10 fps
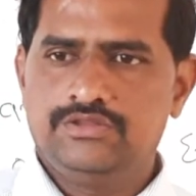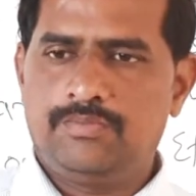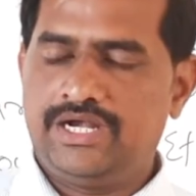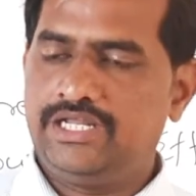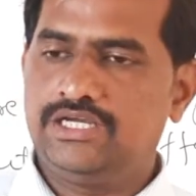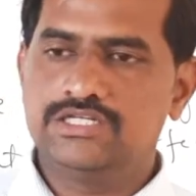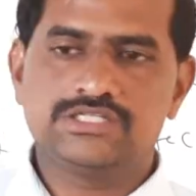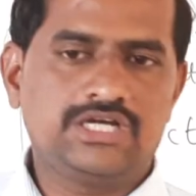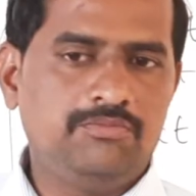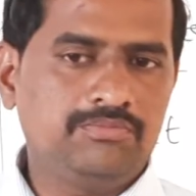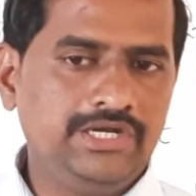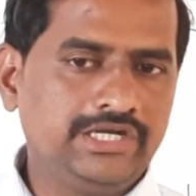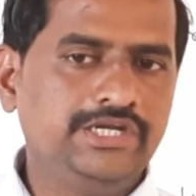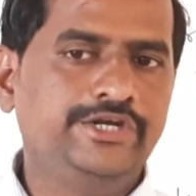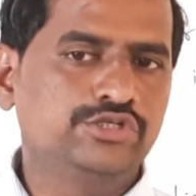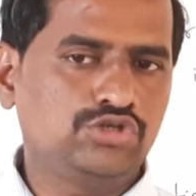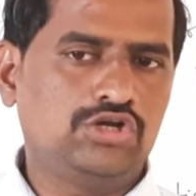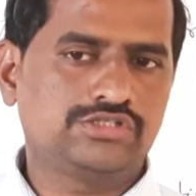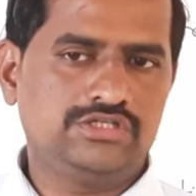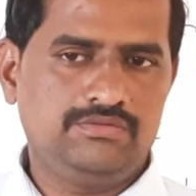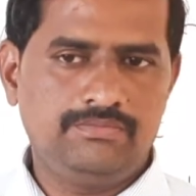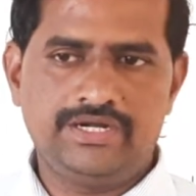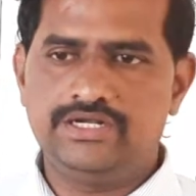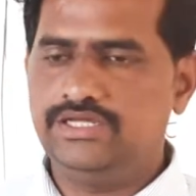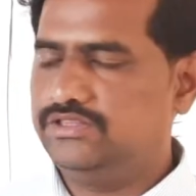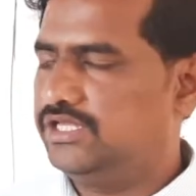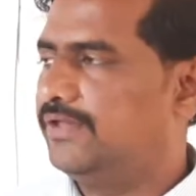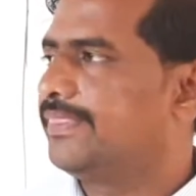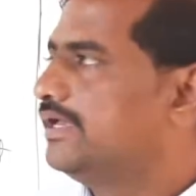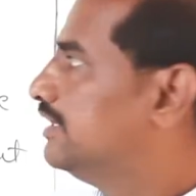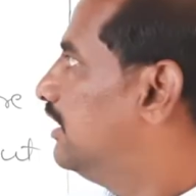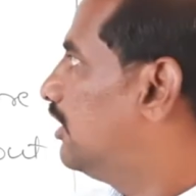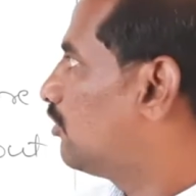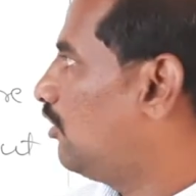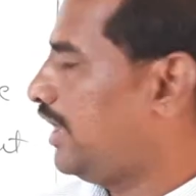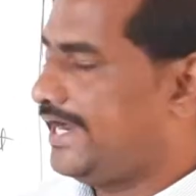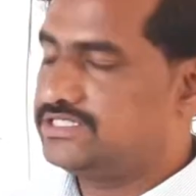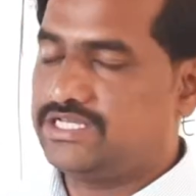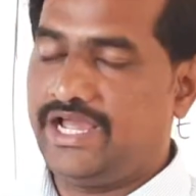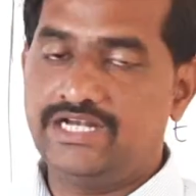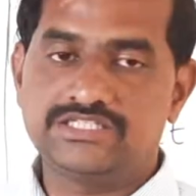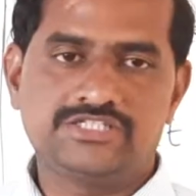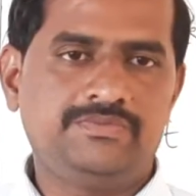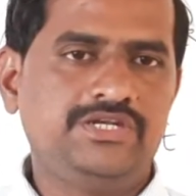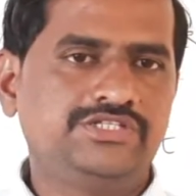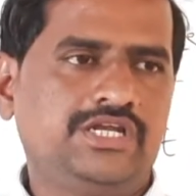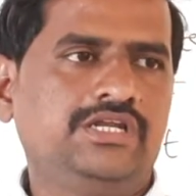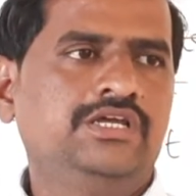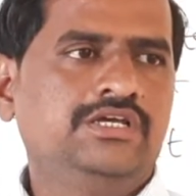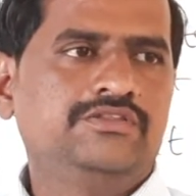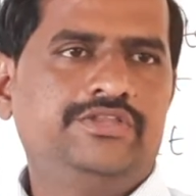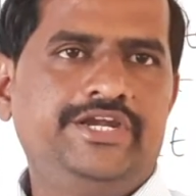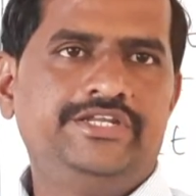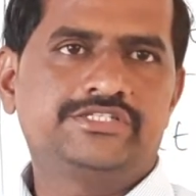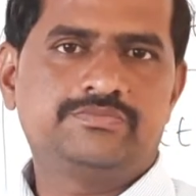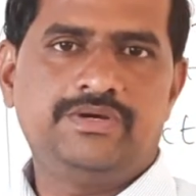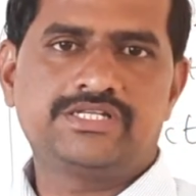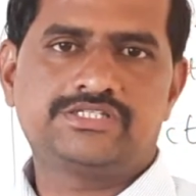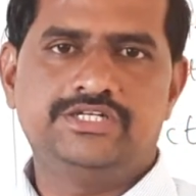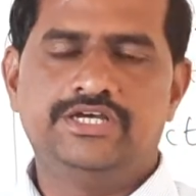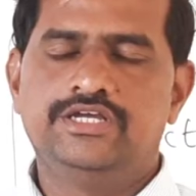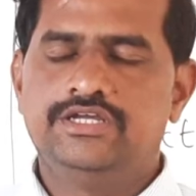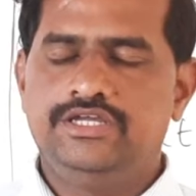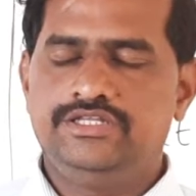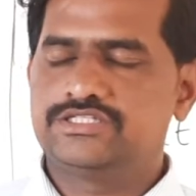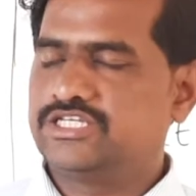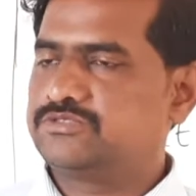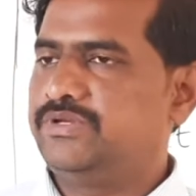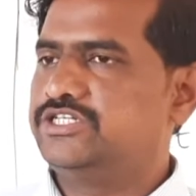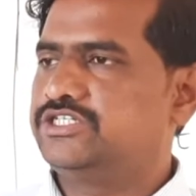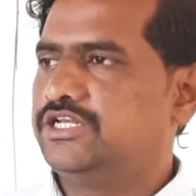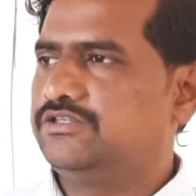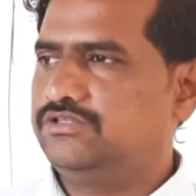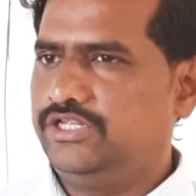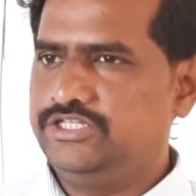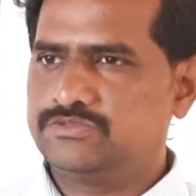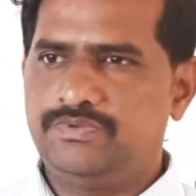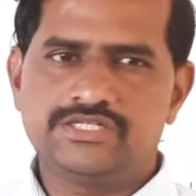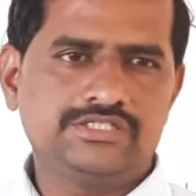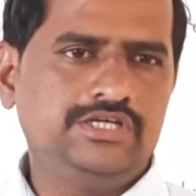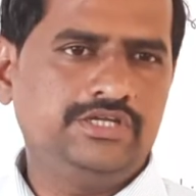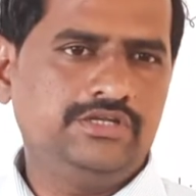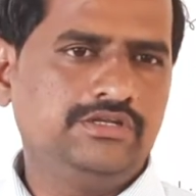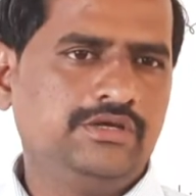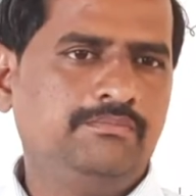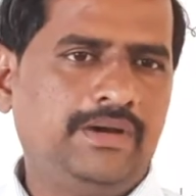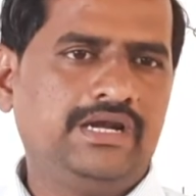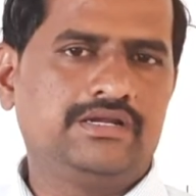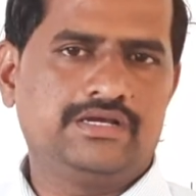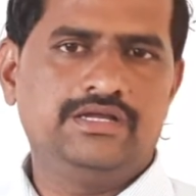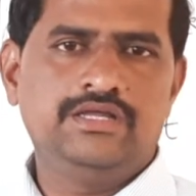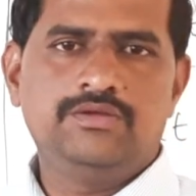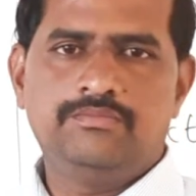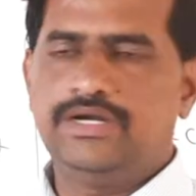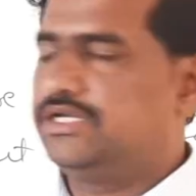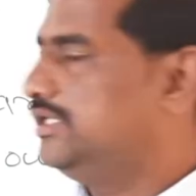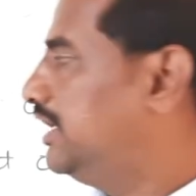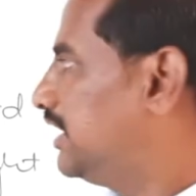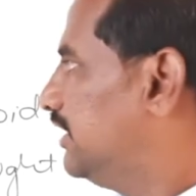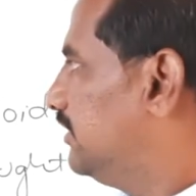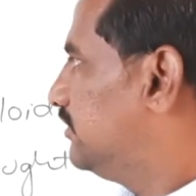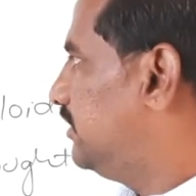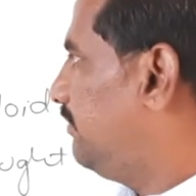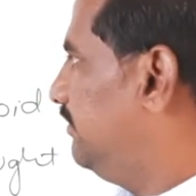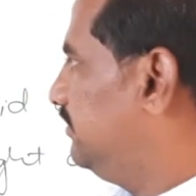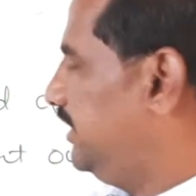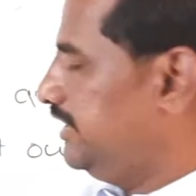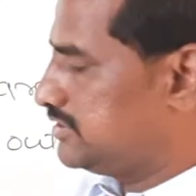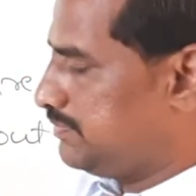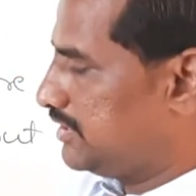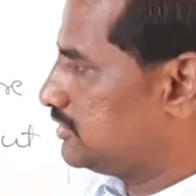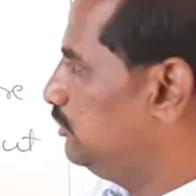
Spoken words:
particles completely dissolve, but in the colloids and suspension they dispersed in the suspension they dispersed in bulk, but here they dispersed